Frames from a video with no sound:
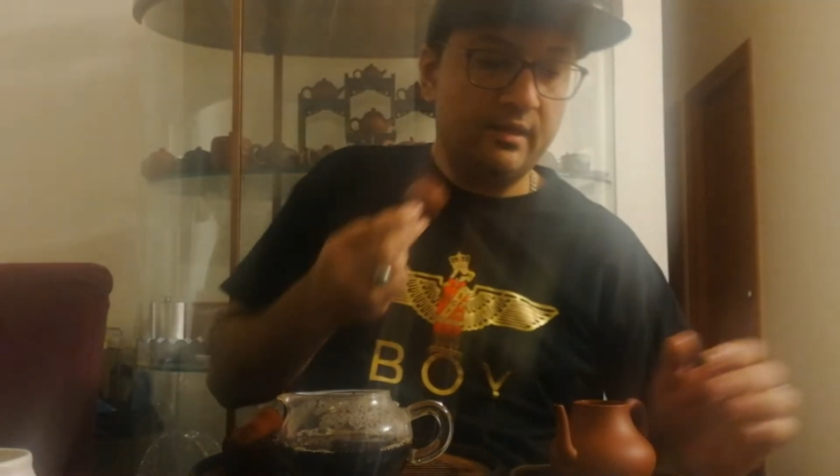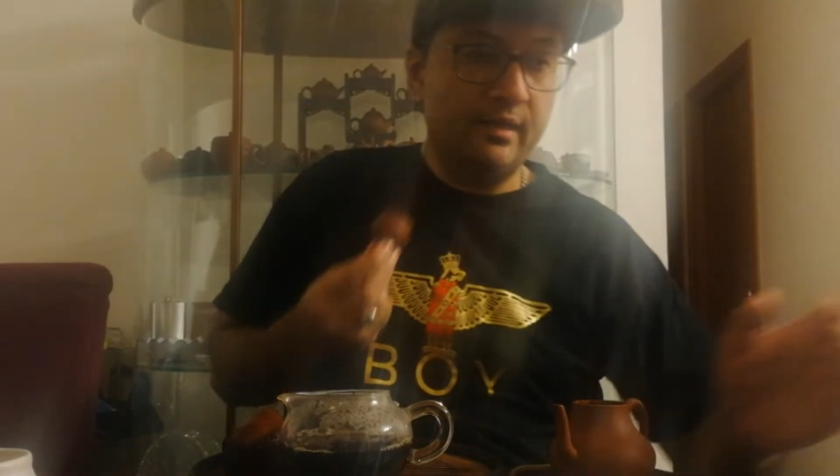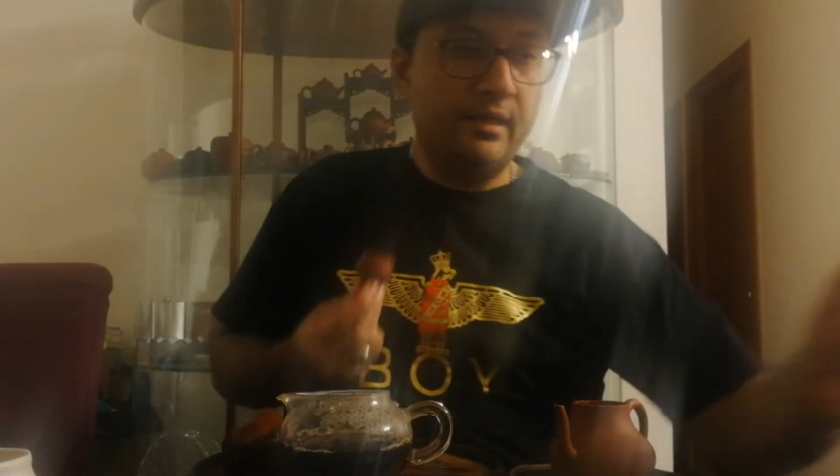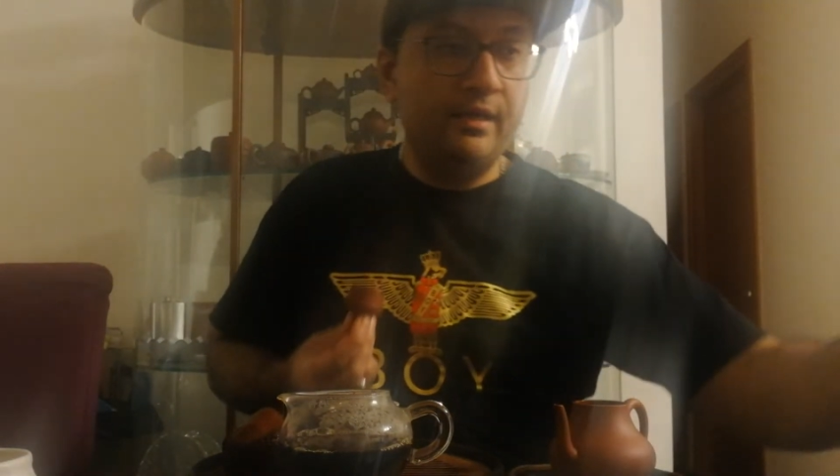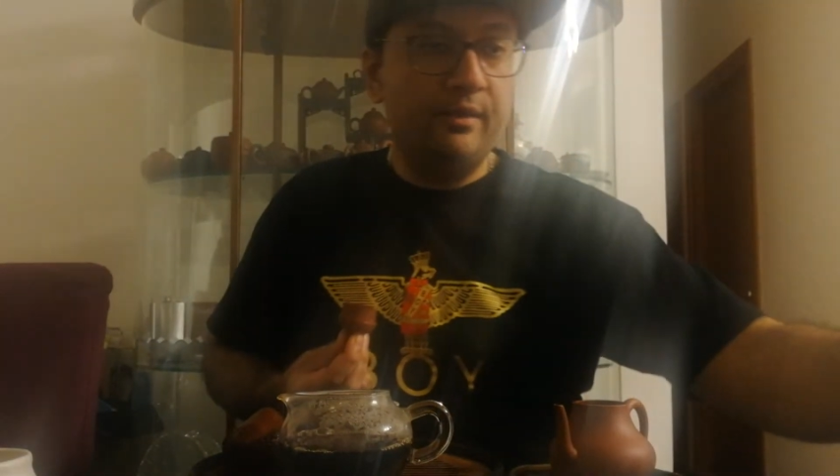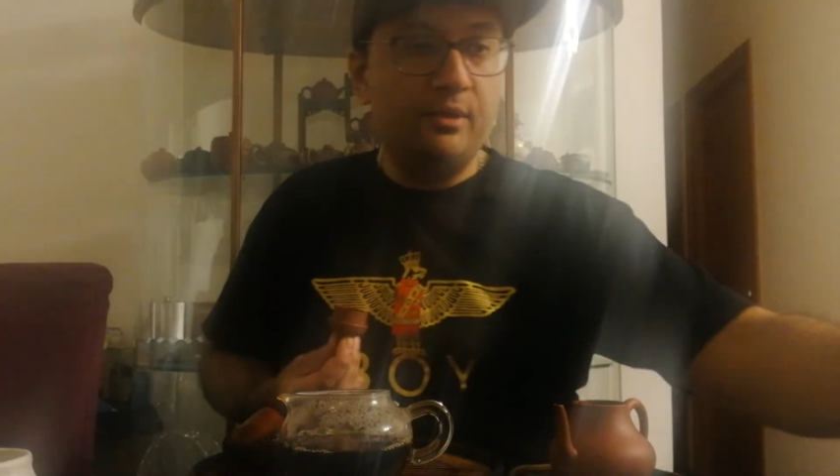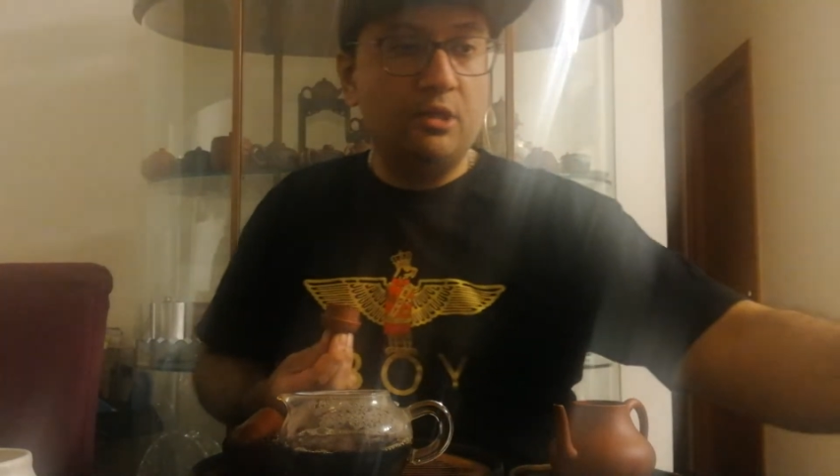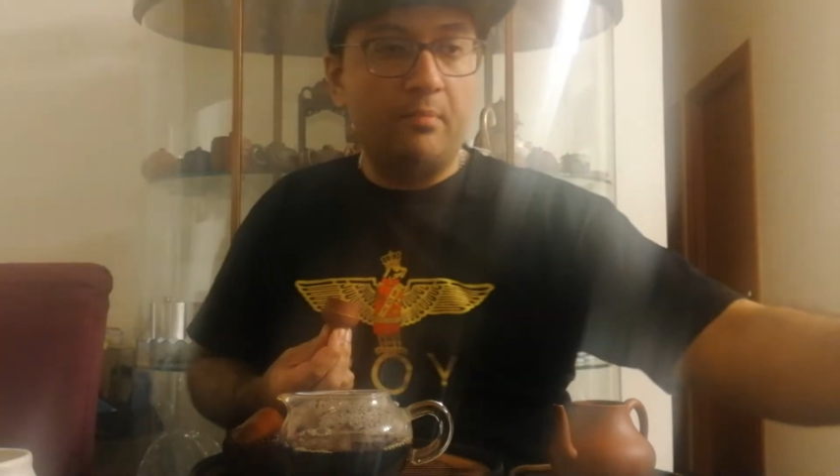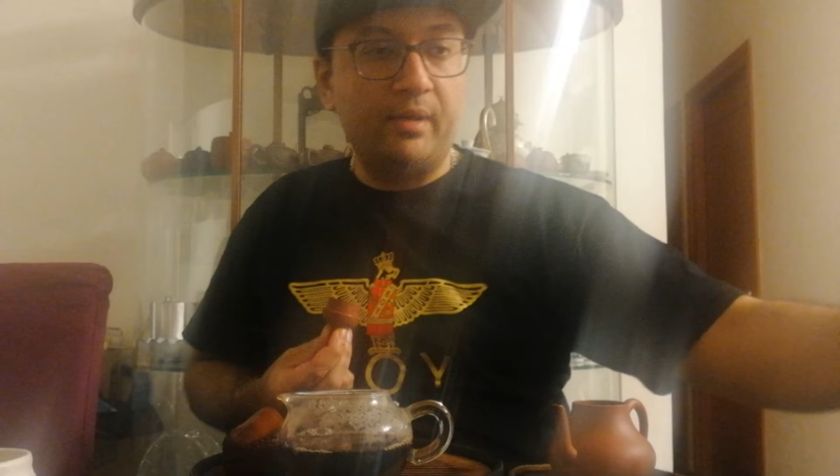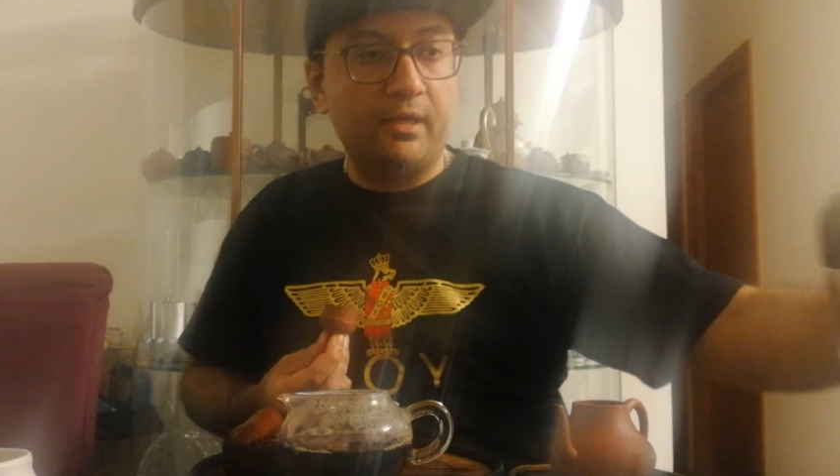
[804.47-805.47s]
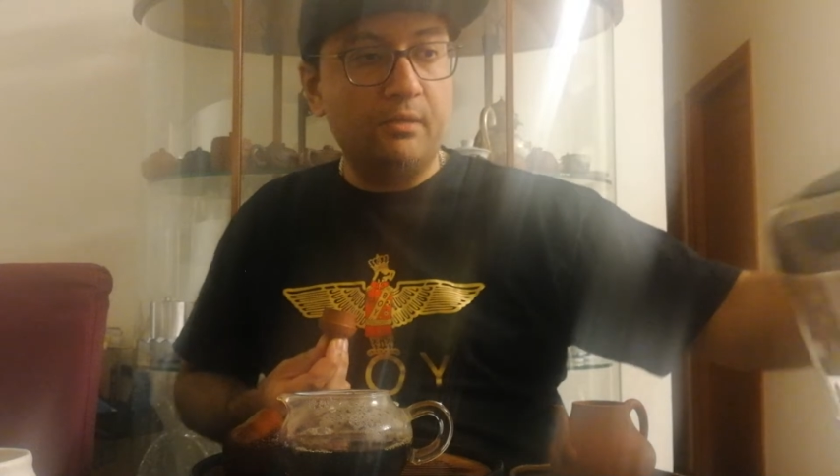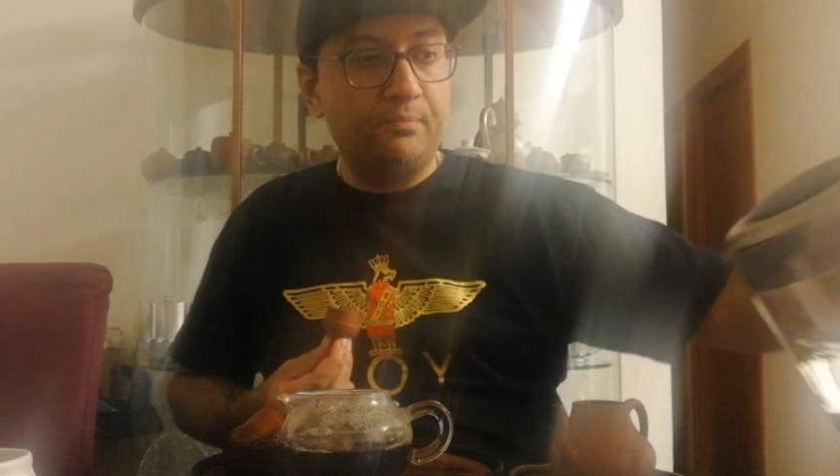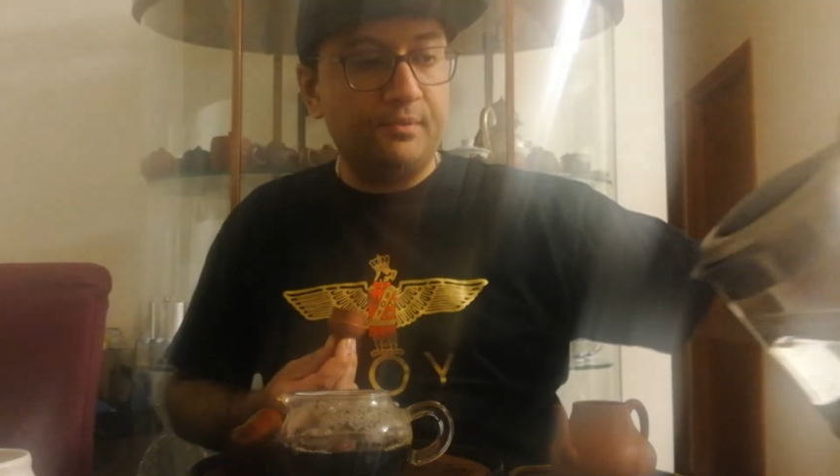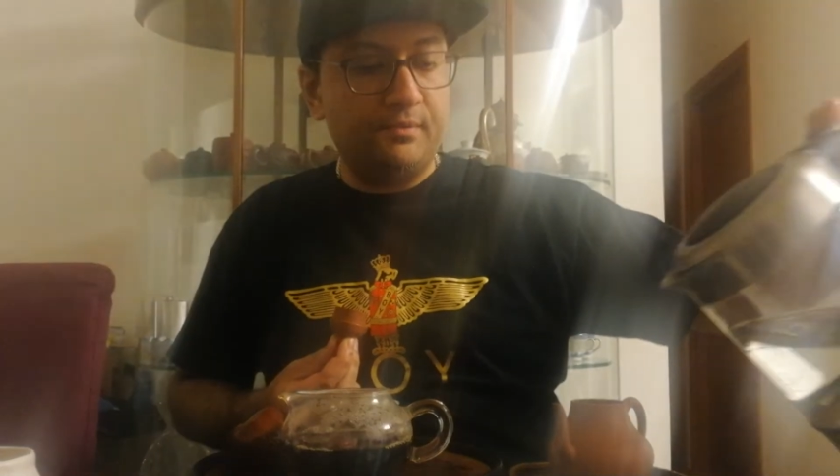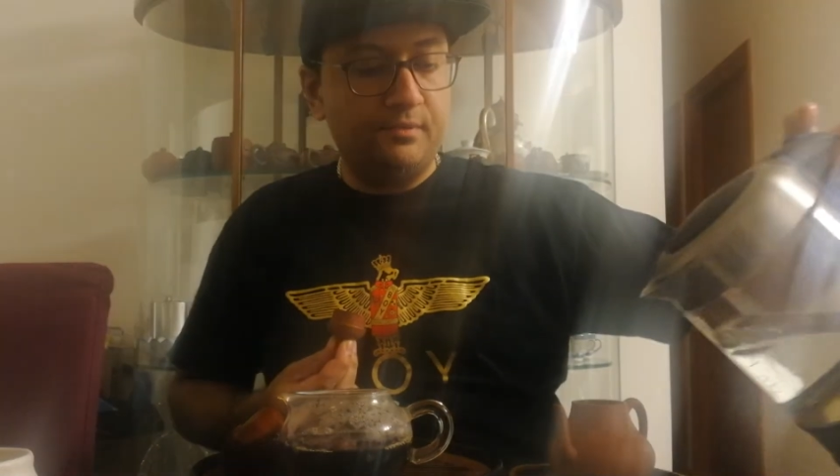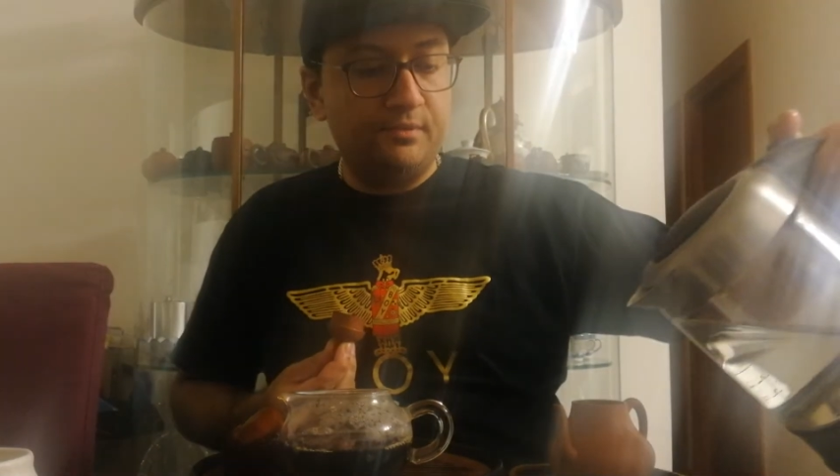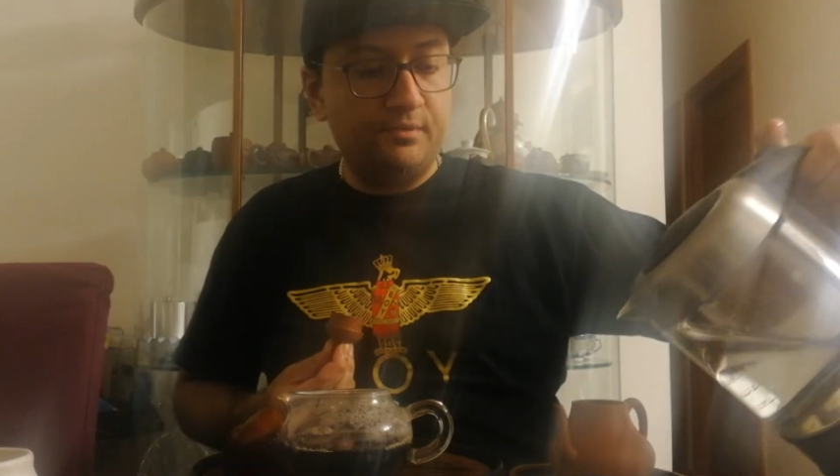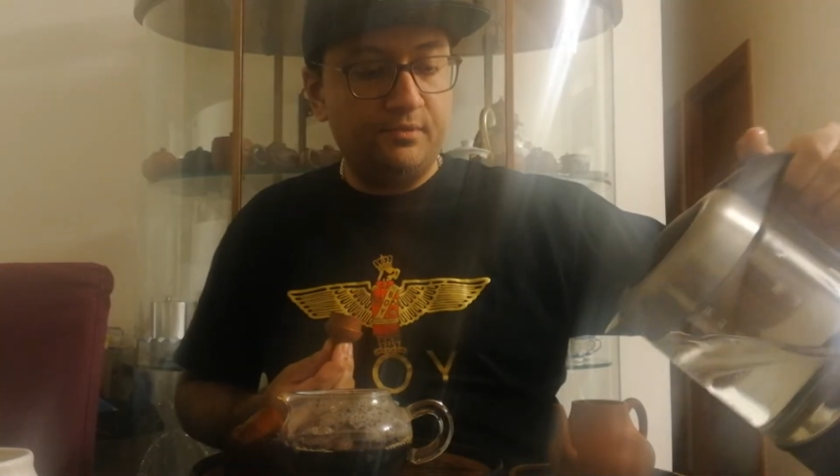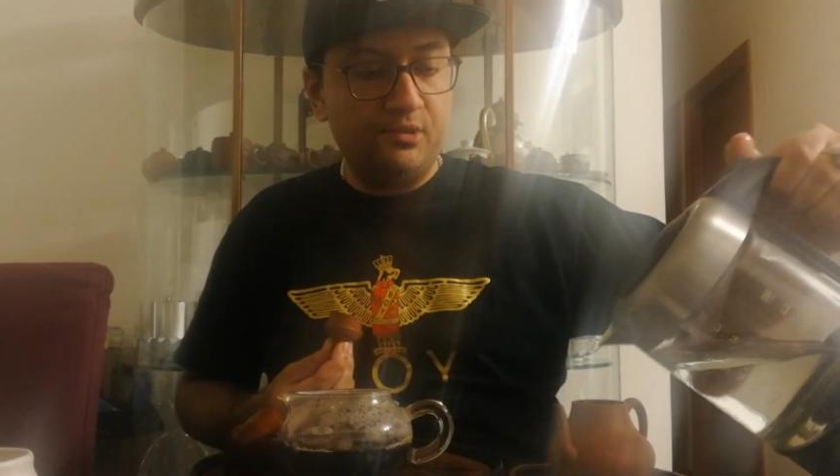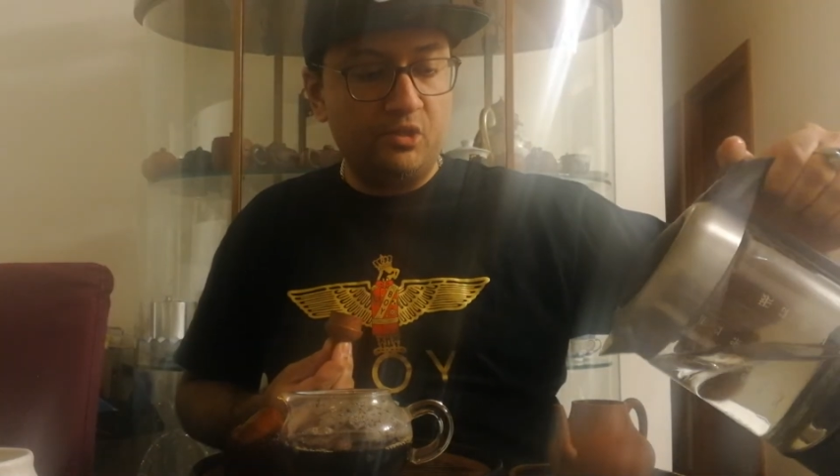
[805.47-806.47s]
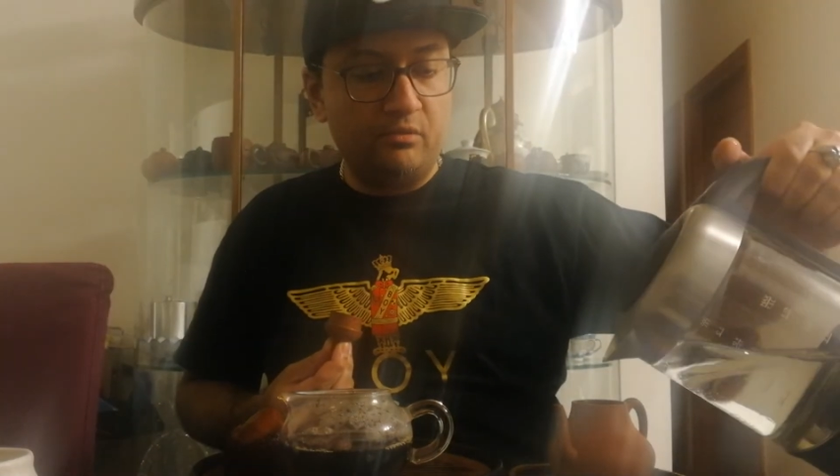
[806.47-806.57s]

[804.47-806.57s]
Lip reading: And we top back up. So